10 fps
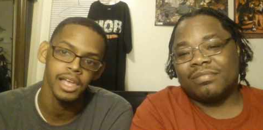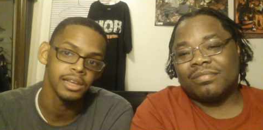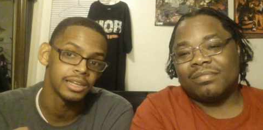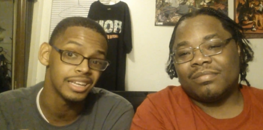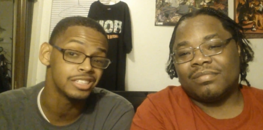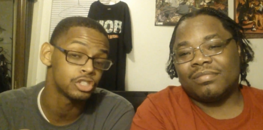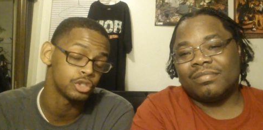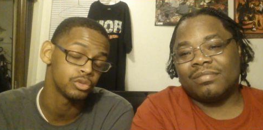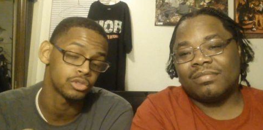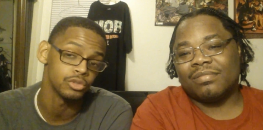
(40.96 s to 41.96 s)
Speaker 1: in
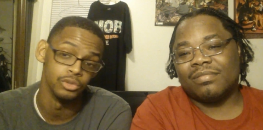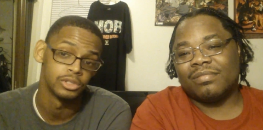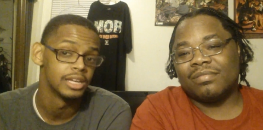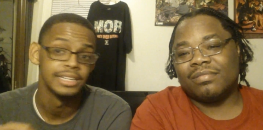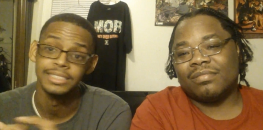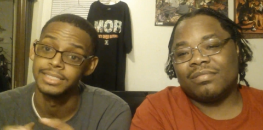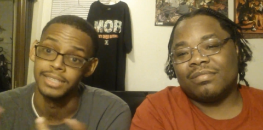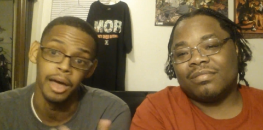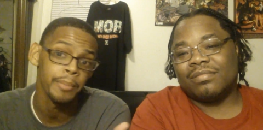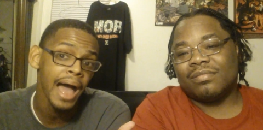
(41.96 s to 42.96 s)
Genjutsu's
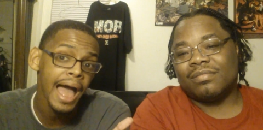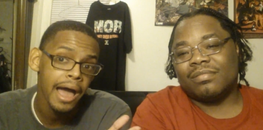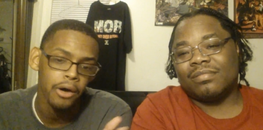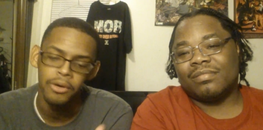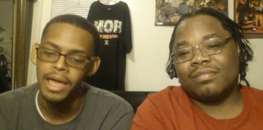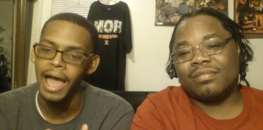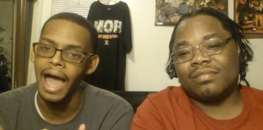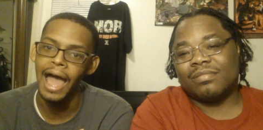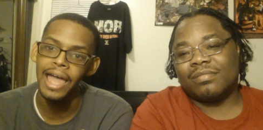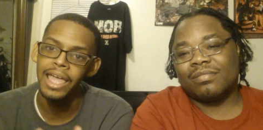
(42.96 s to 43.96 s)
somehow.
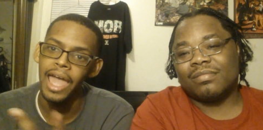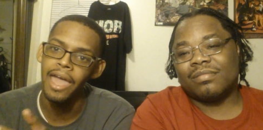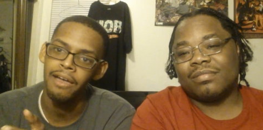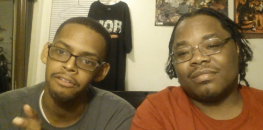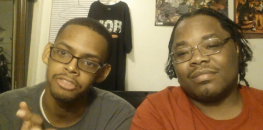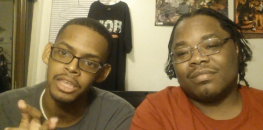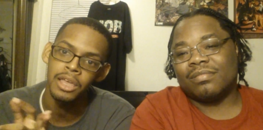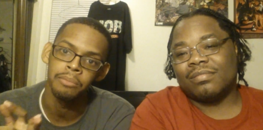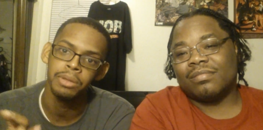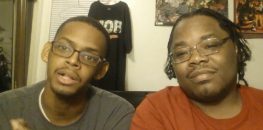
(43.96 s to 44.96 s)
I have
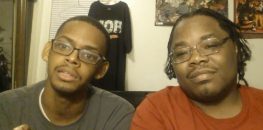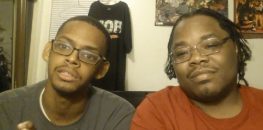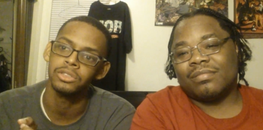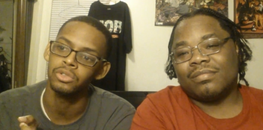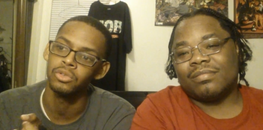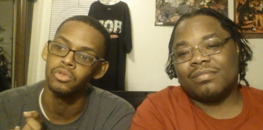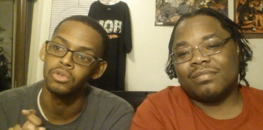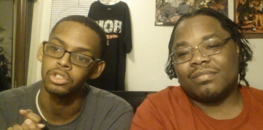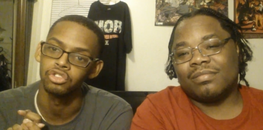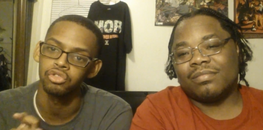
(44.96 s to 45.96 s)
the ability to
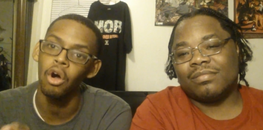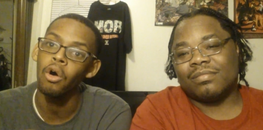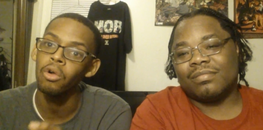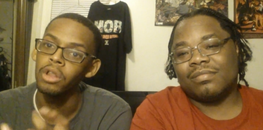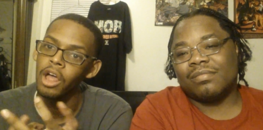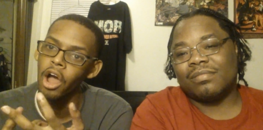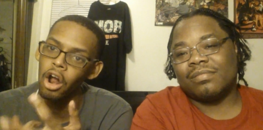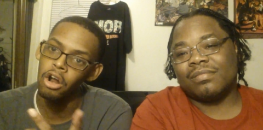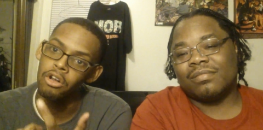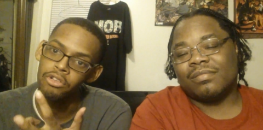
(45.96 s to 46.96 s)
control
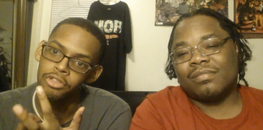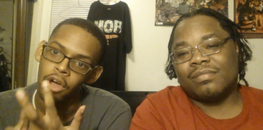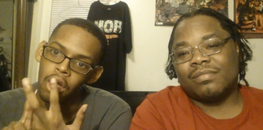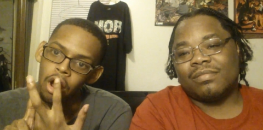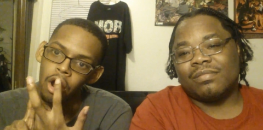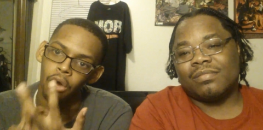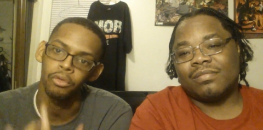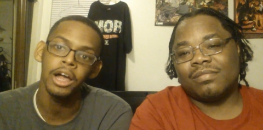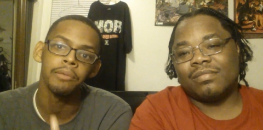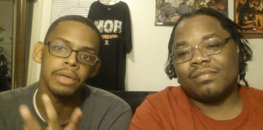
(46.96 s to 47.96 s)
Earth
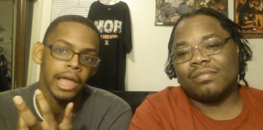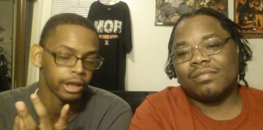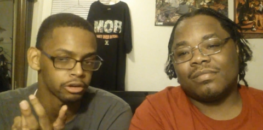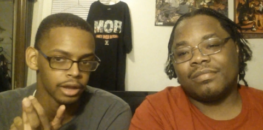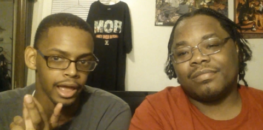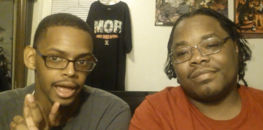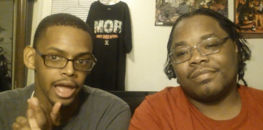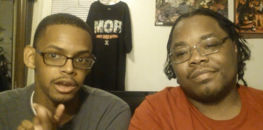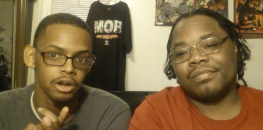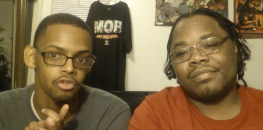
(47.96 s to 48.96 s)
around me and,
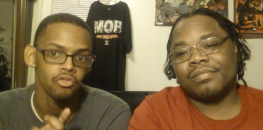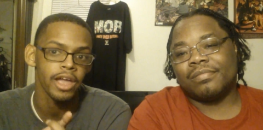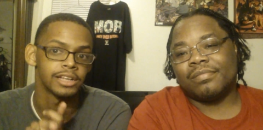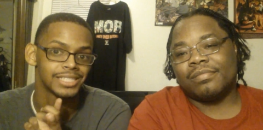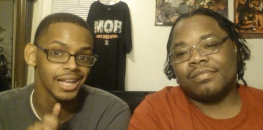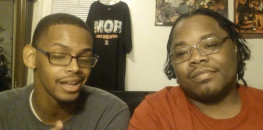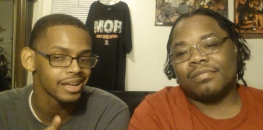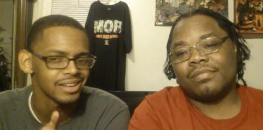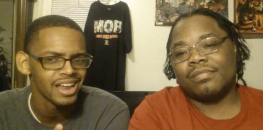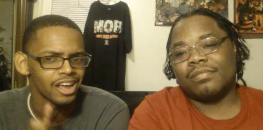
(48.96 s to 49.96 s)
and uh, create
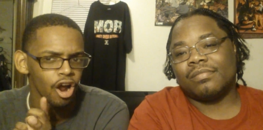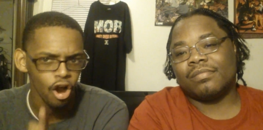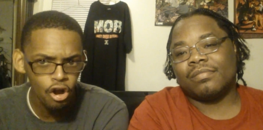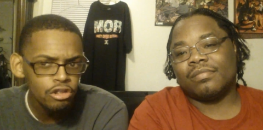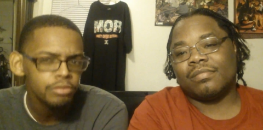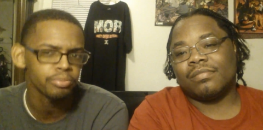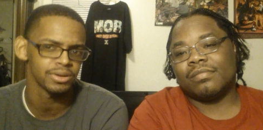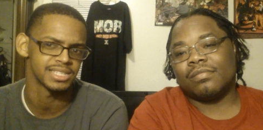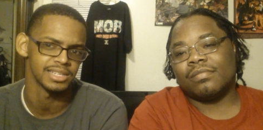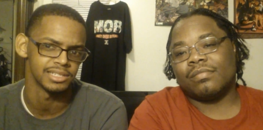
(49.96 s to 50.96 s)
telekinetic Earth
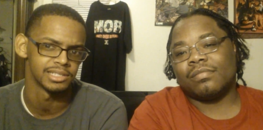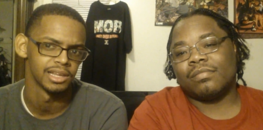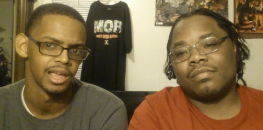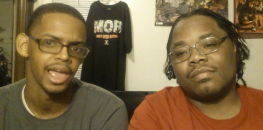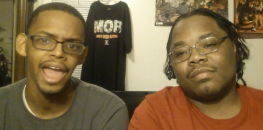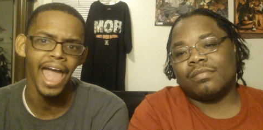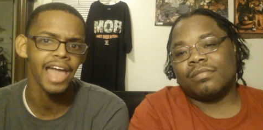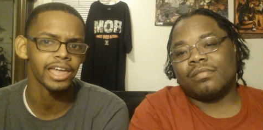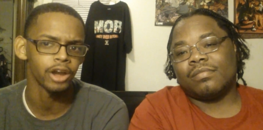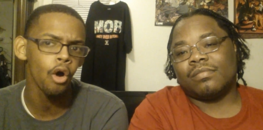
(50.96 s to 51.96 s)
prisons
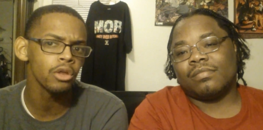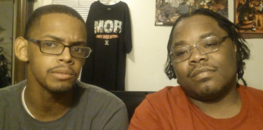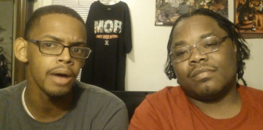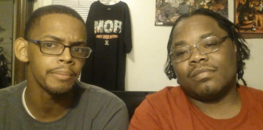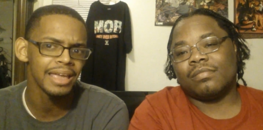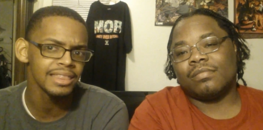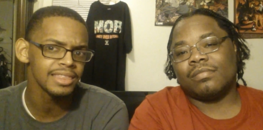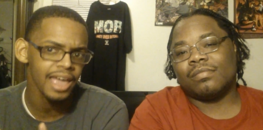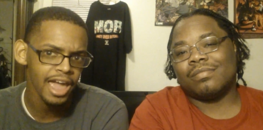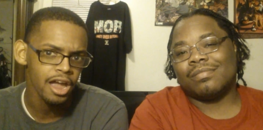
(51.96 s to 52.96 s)
and can hold them up in
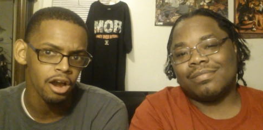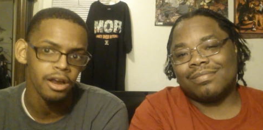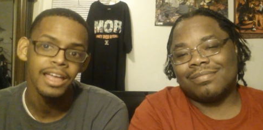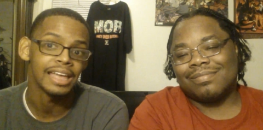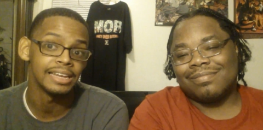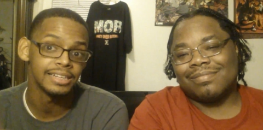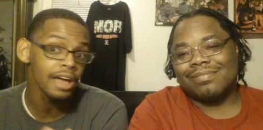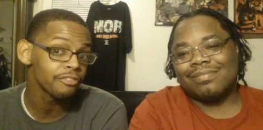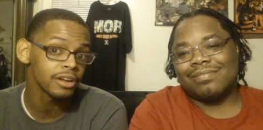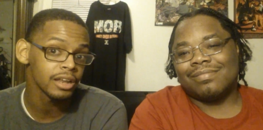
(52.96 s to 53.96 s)
the air
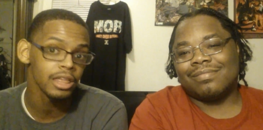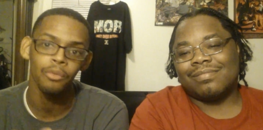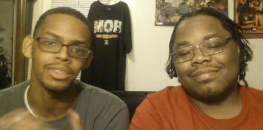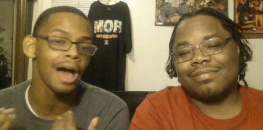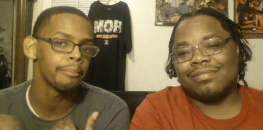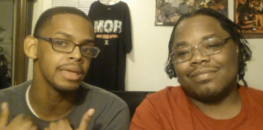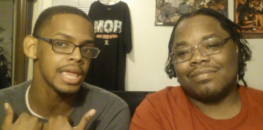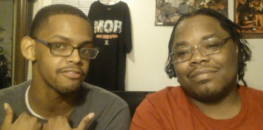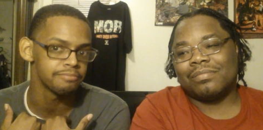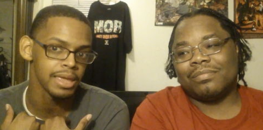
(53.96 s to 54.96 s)
indefinitely without me
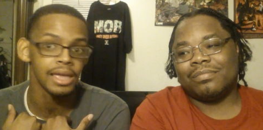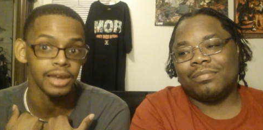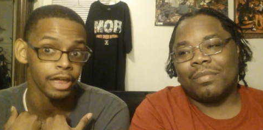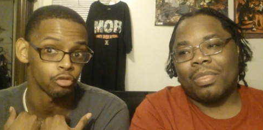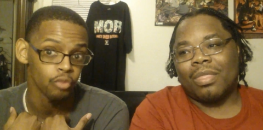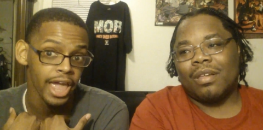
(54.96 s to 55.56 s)
even being in